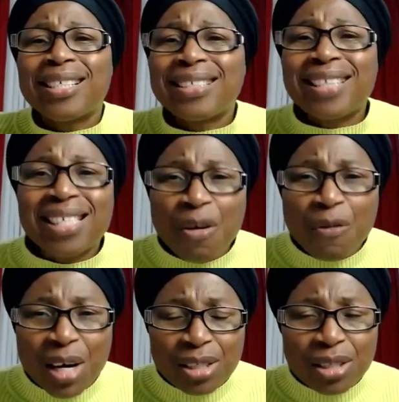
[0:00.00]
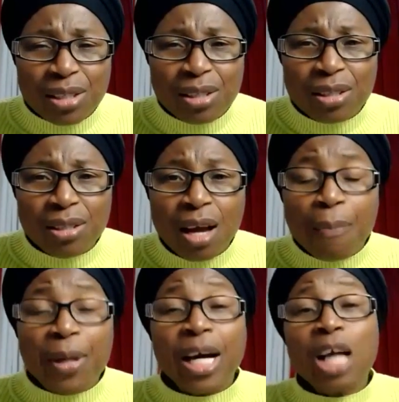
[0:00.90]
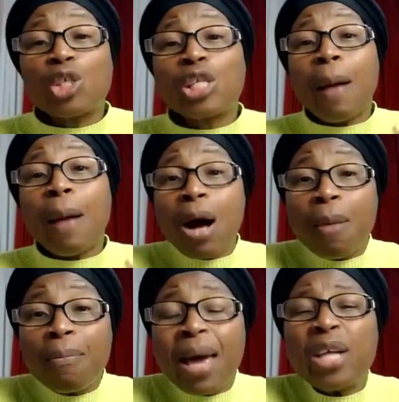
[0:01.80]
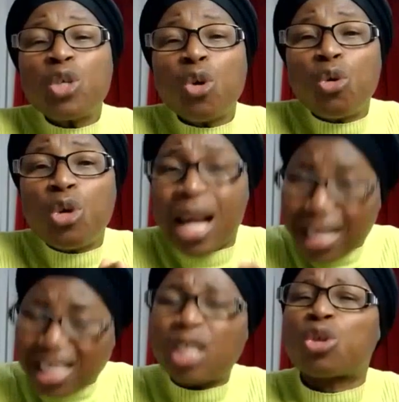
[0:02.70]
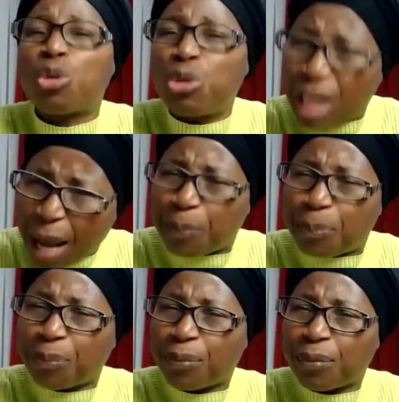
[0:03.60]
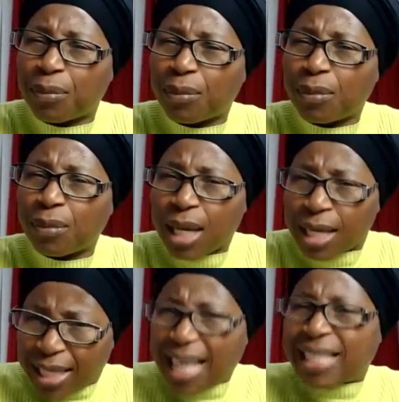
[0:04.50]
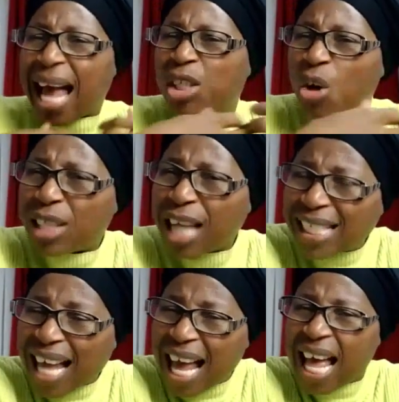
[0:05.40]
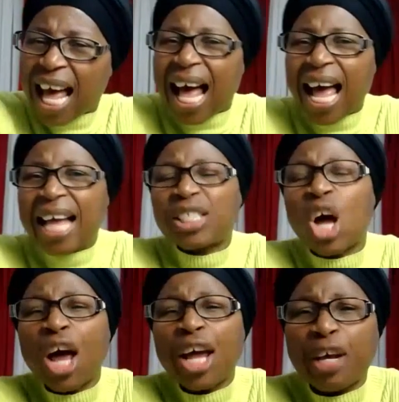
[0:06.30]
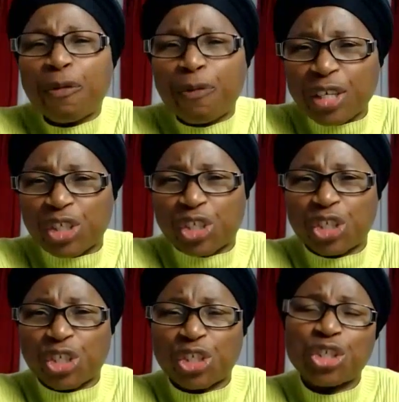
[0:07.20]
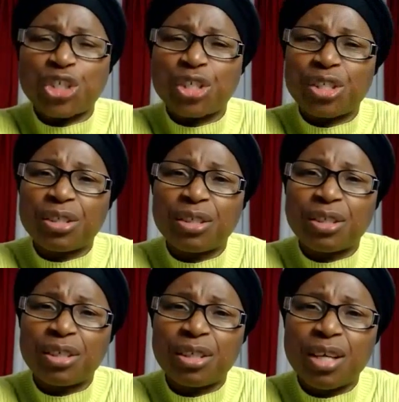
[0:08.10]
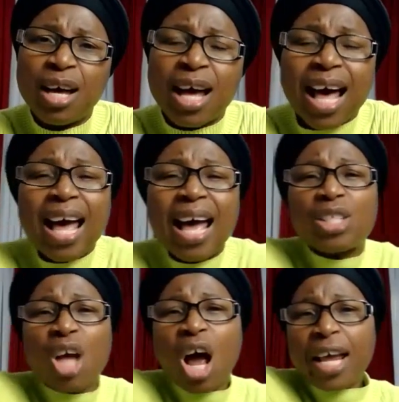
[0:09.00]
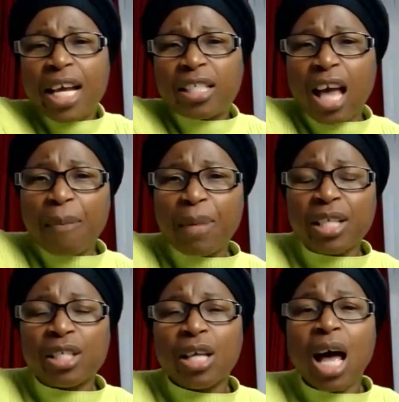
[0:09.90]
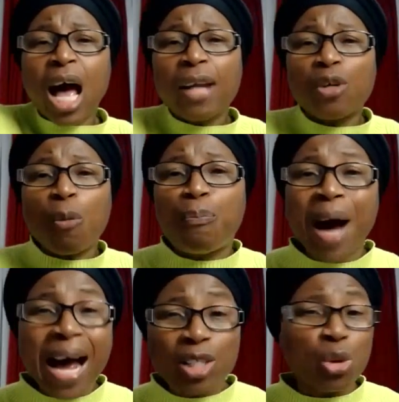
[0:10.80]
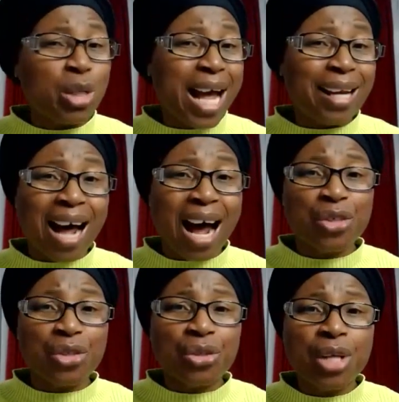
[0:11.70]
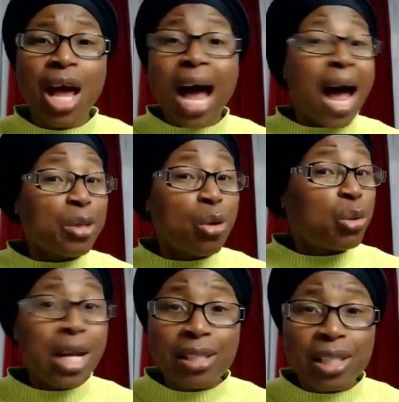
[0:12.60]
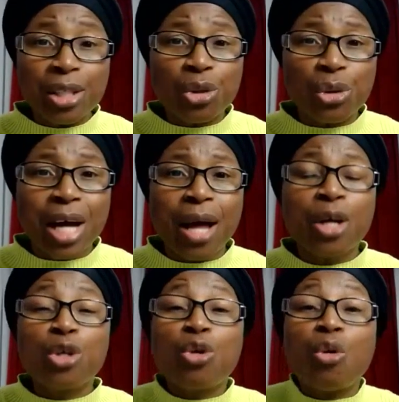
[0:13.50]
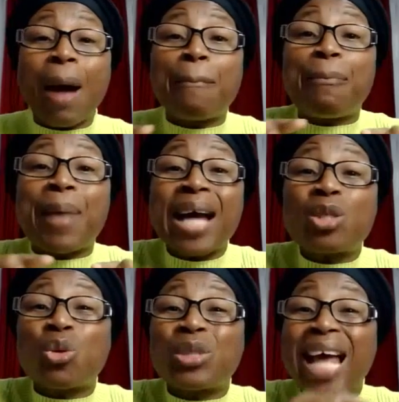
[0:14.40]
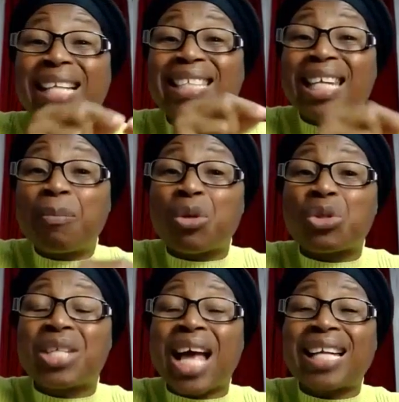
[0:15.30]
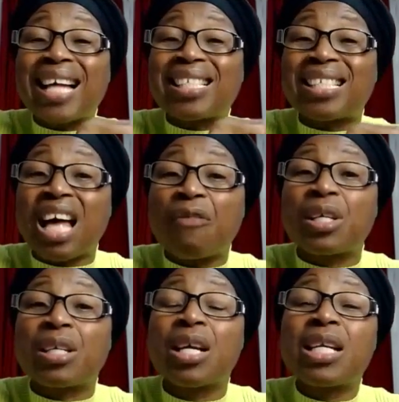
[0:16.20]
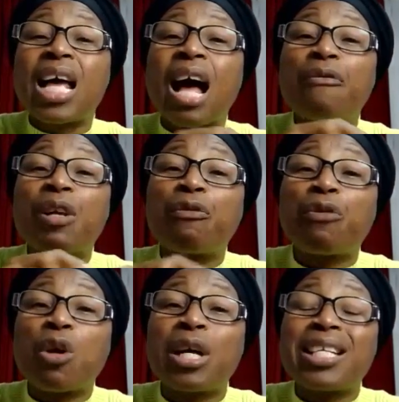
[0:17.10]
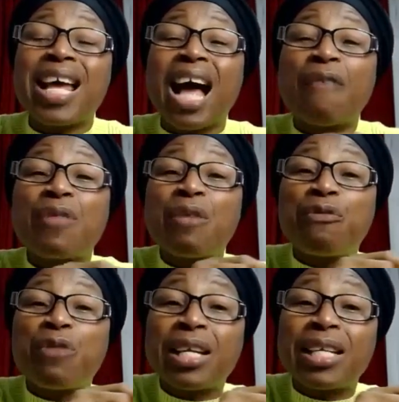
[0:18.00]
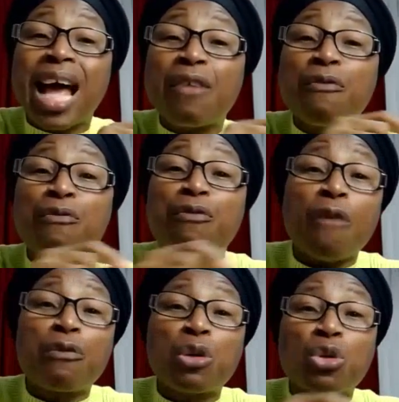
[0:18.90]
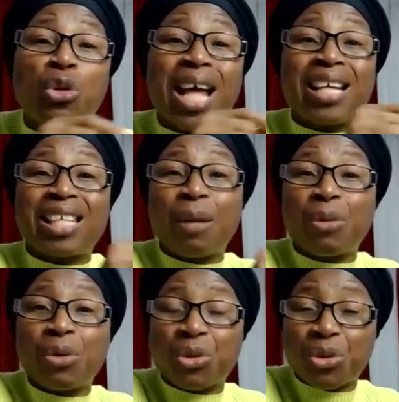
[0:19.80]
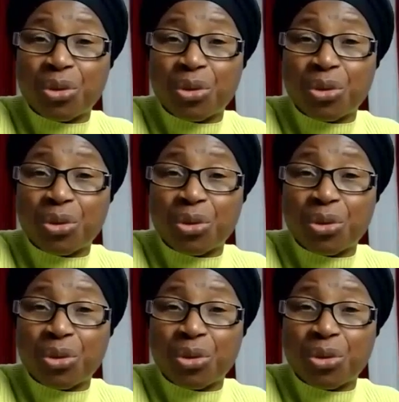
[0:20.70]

Deceivers. Because the moment you listen to them, they tells you that uh, uh, don't eat fish and uh, don't eat uh, meat, and you bite to their lies, and you listen to them, you are bind to their demons they are, they are serving. They have involved, they have invo- they have involved you to their demons.